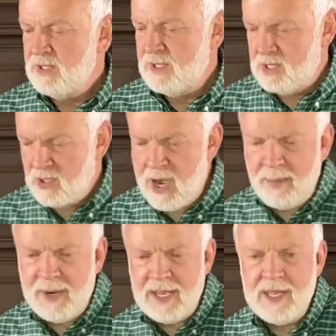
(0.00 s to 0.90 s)
You drop
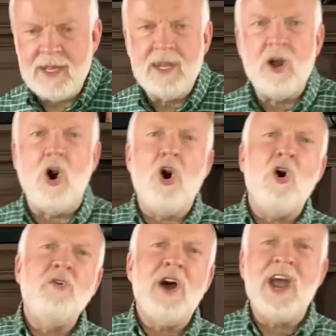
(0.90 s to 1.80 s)
it again, and
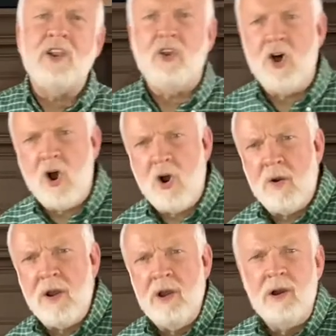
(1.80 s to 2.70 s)
all night long,